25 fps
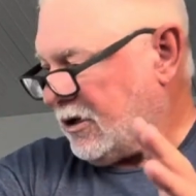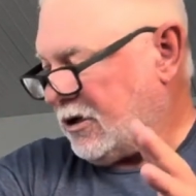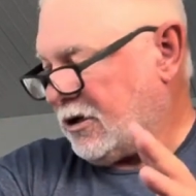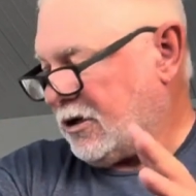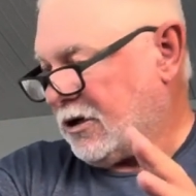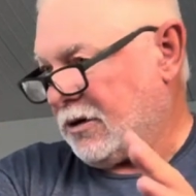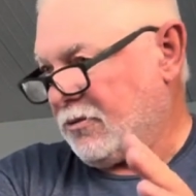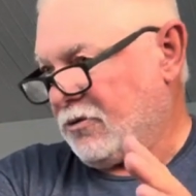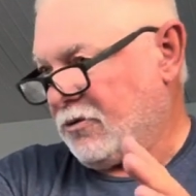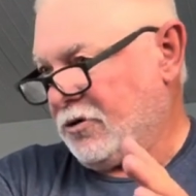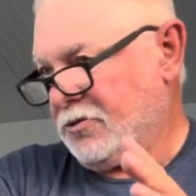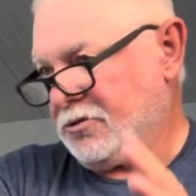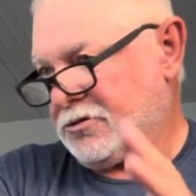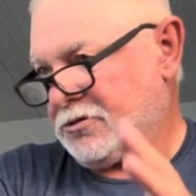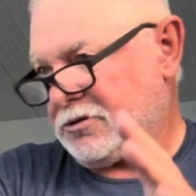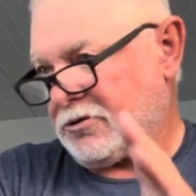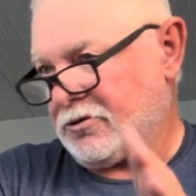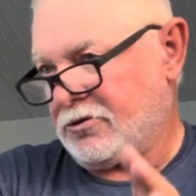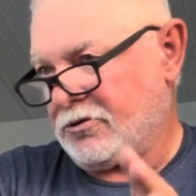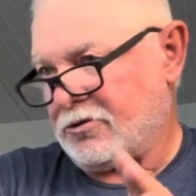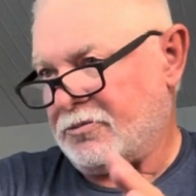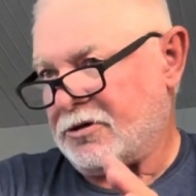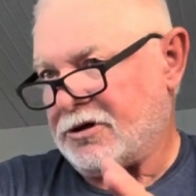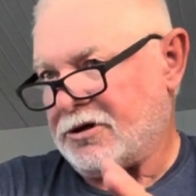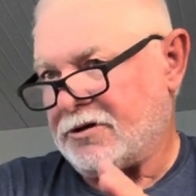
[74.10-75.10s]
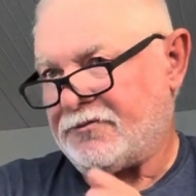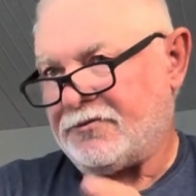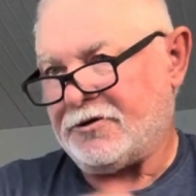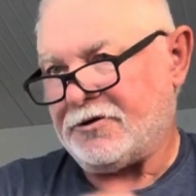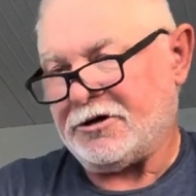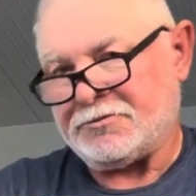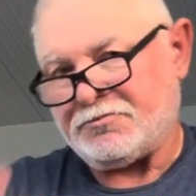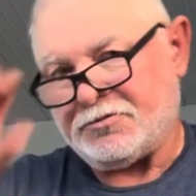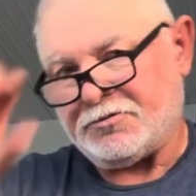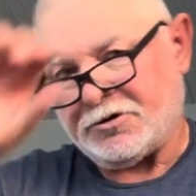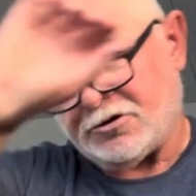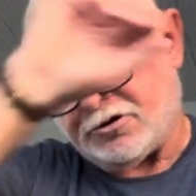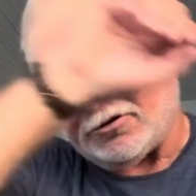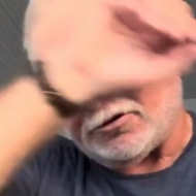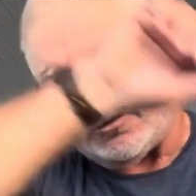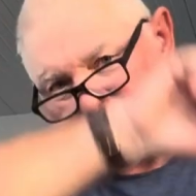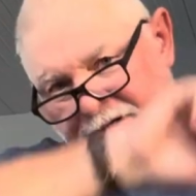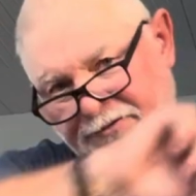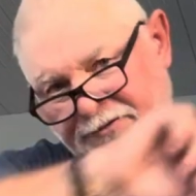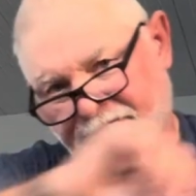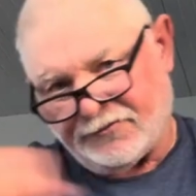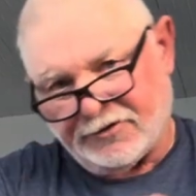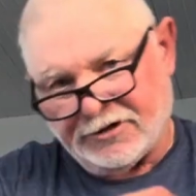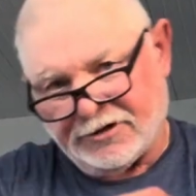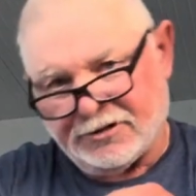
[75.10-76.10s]
I'm losing a little bit of fish because of
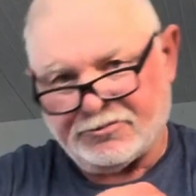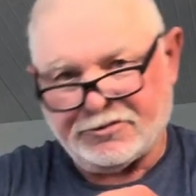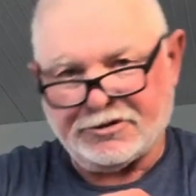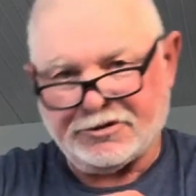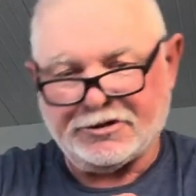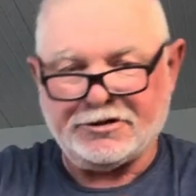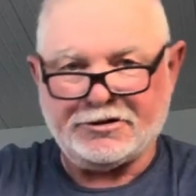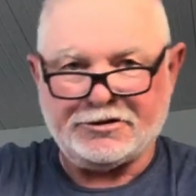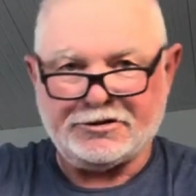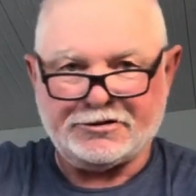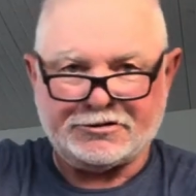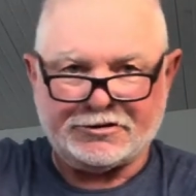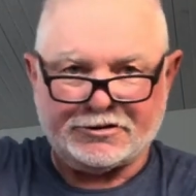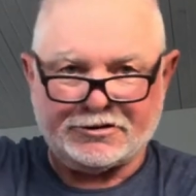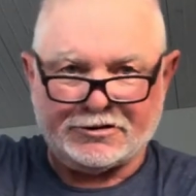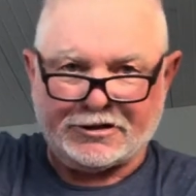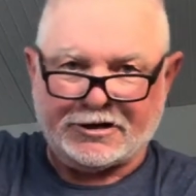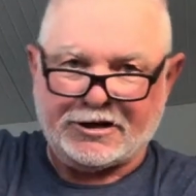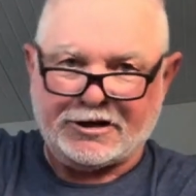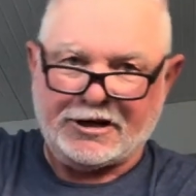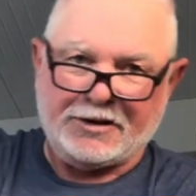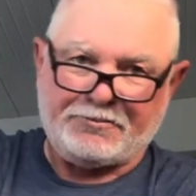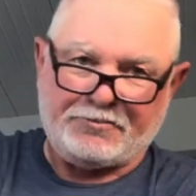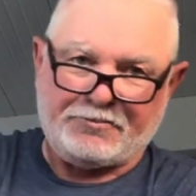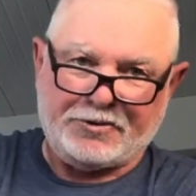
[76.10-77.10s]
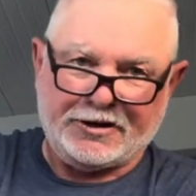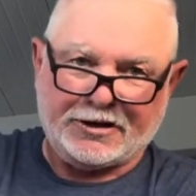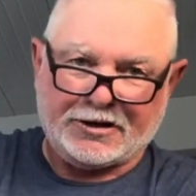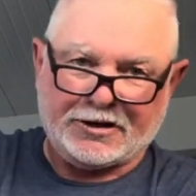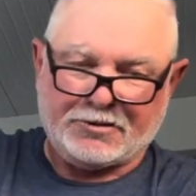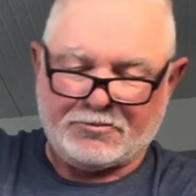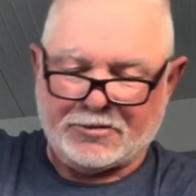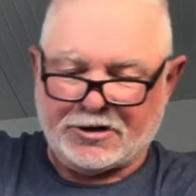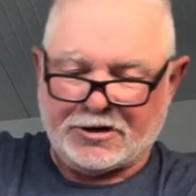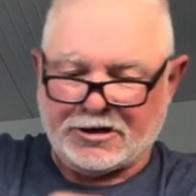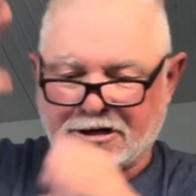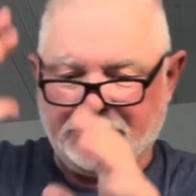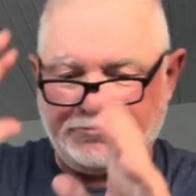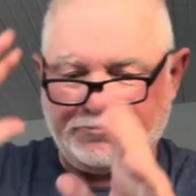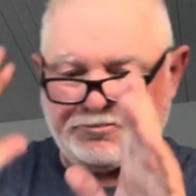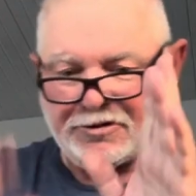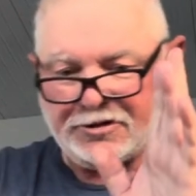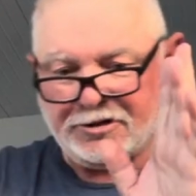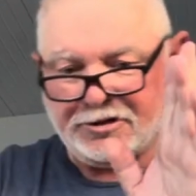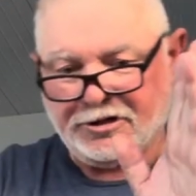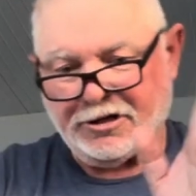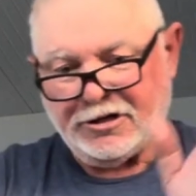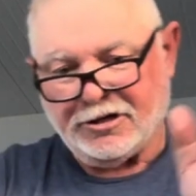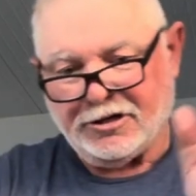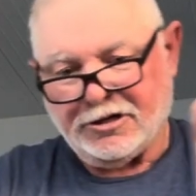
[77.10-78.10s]
that flimsiness, and they can't pick them up,
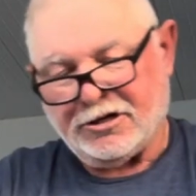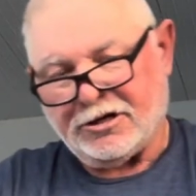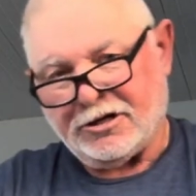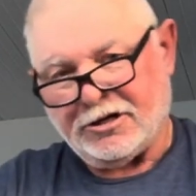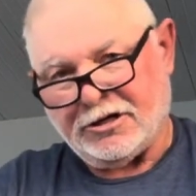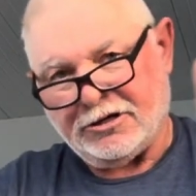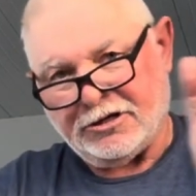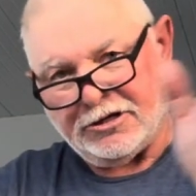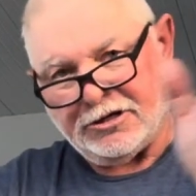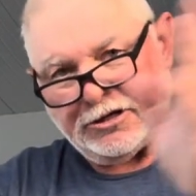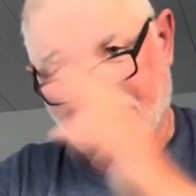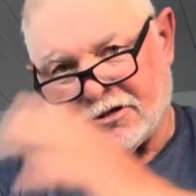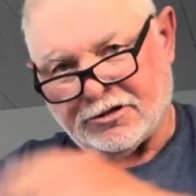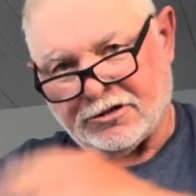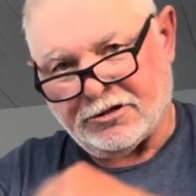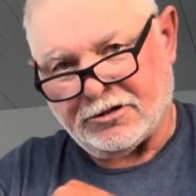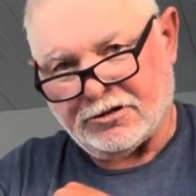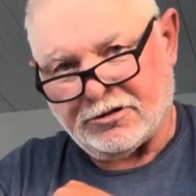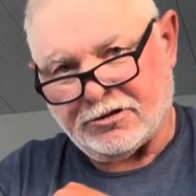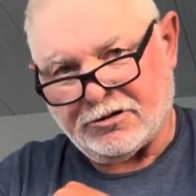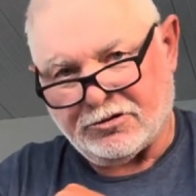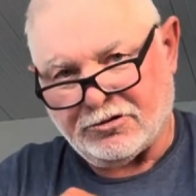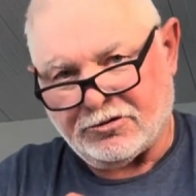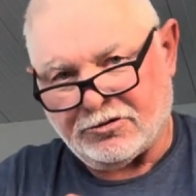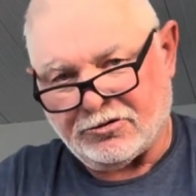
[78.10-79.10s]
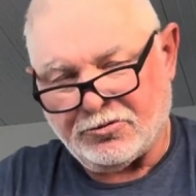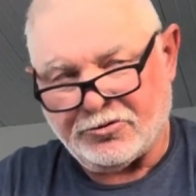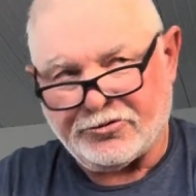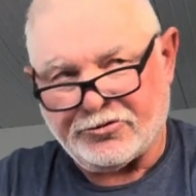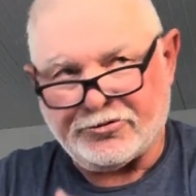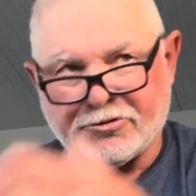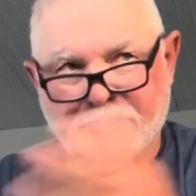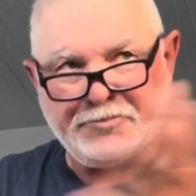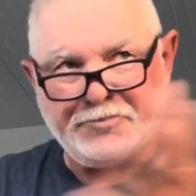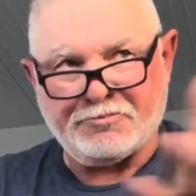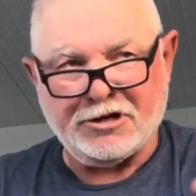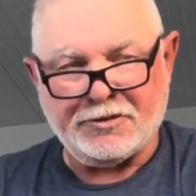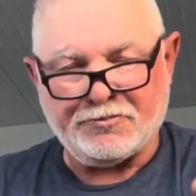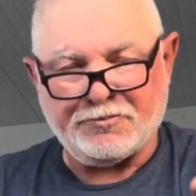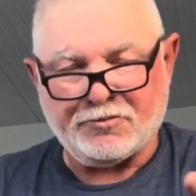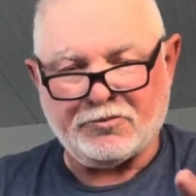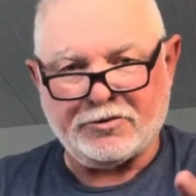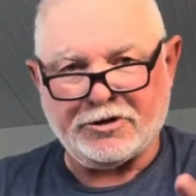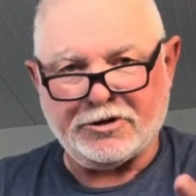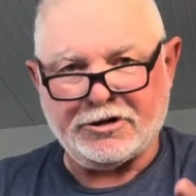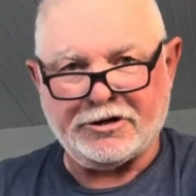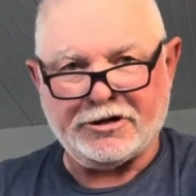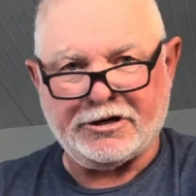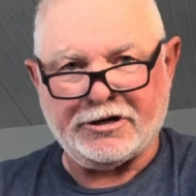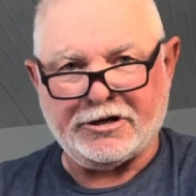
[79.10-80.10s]
and you get 2 or 3 people
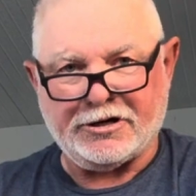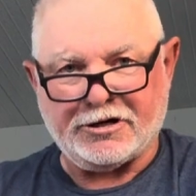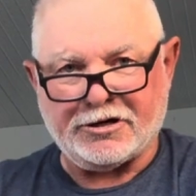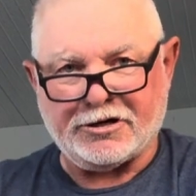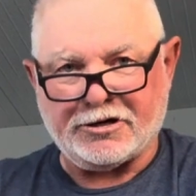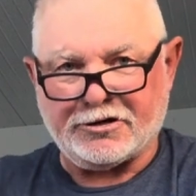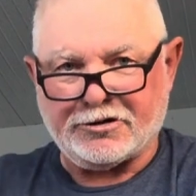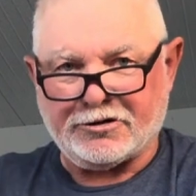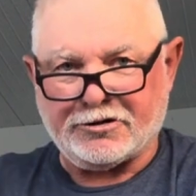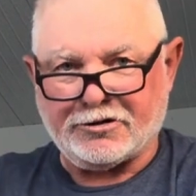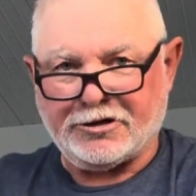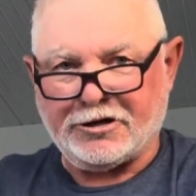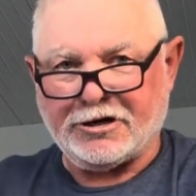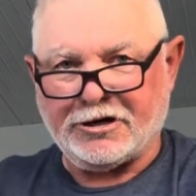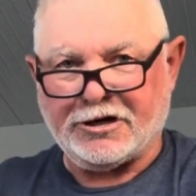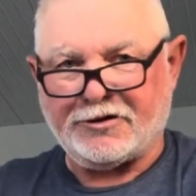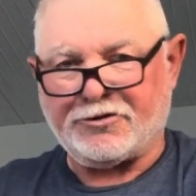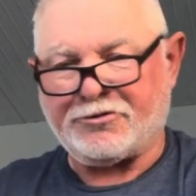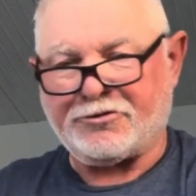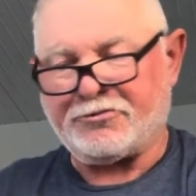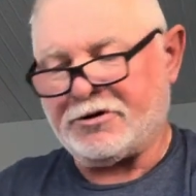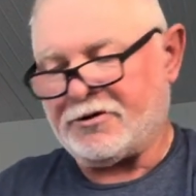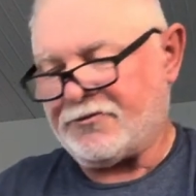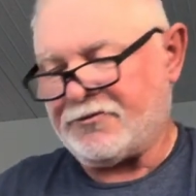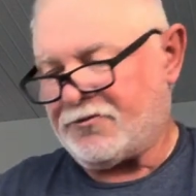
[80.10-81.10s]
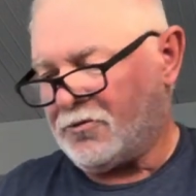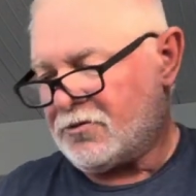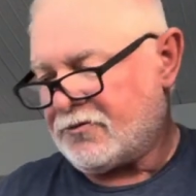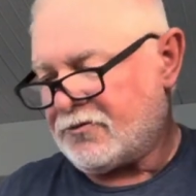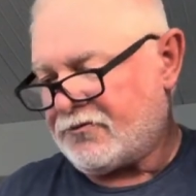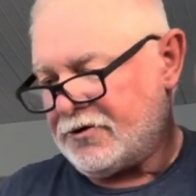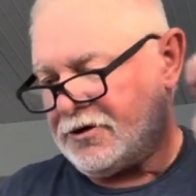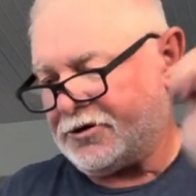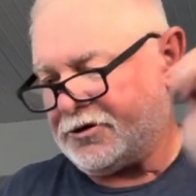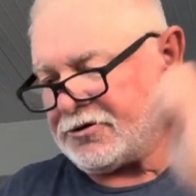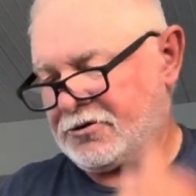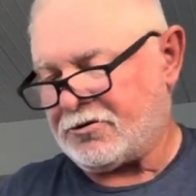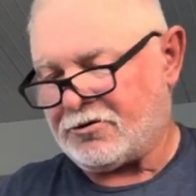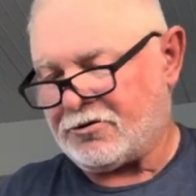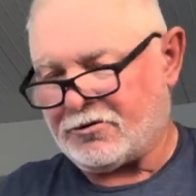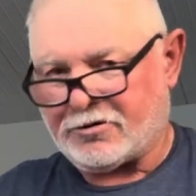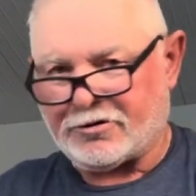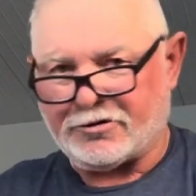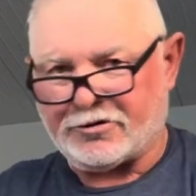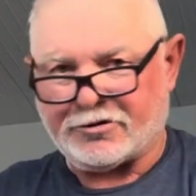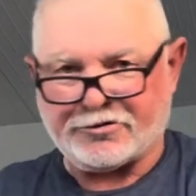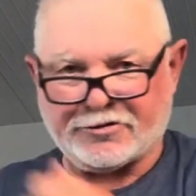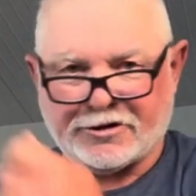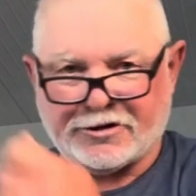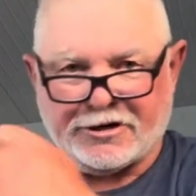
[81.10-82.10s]
in here, and you got 3 or 4 fish on.
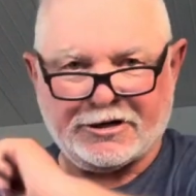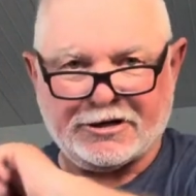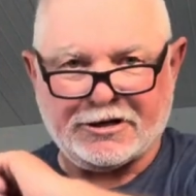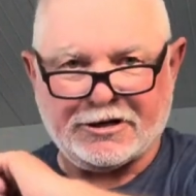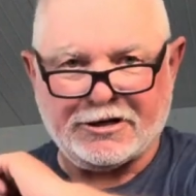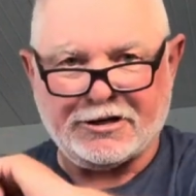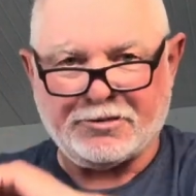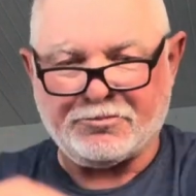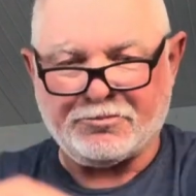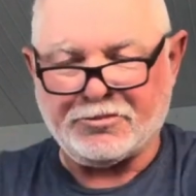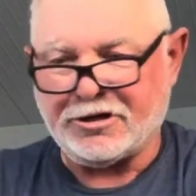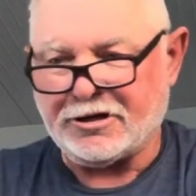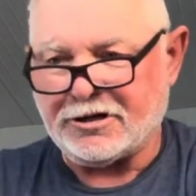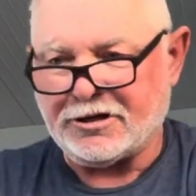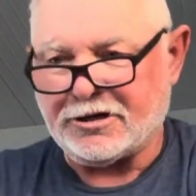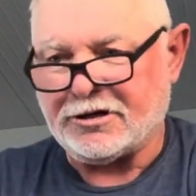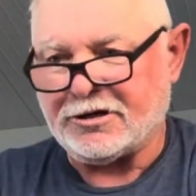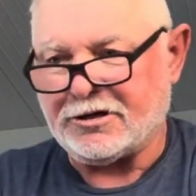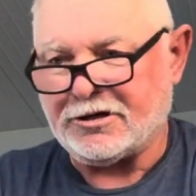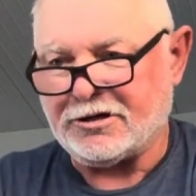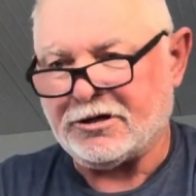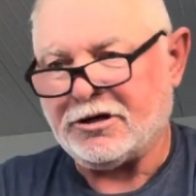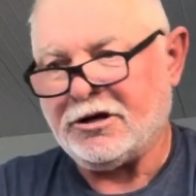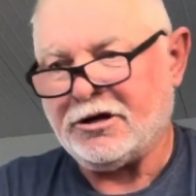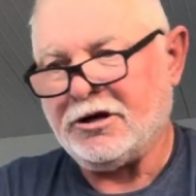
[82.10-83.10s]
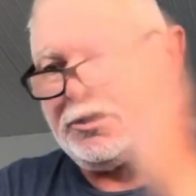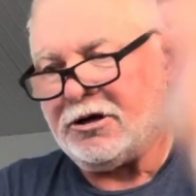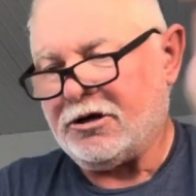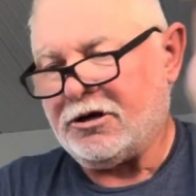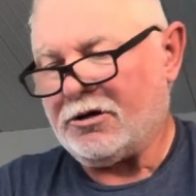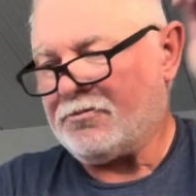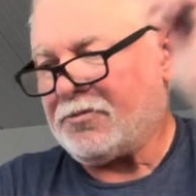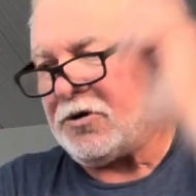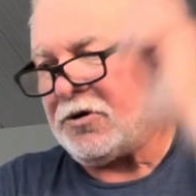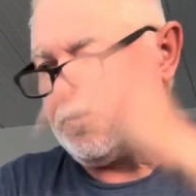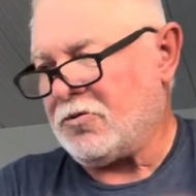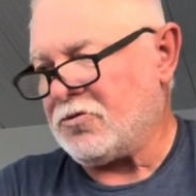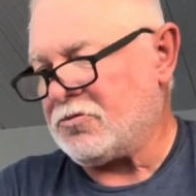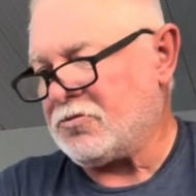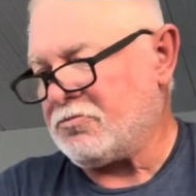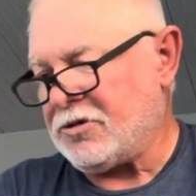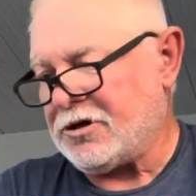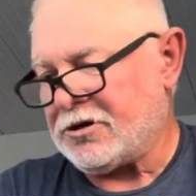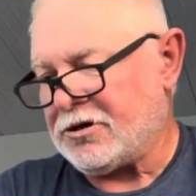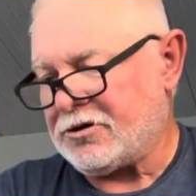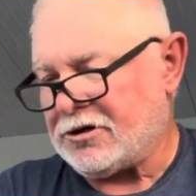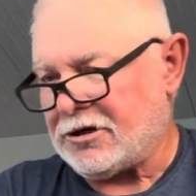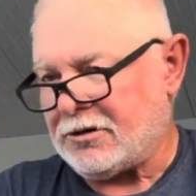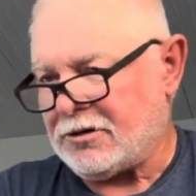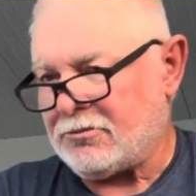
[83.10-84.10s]
They're trying to get them in, and poles
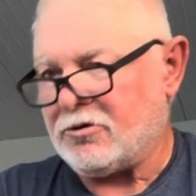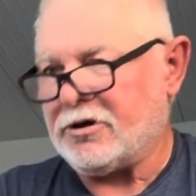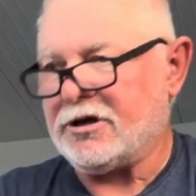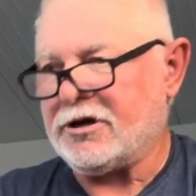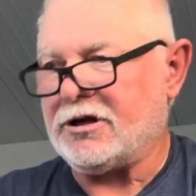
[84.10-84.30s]
bent double.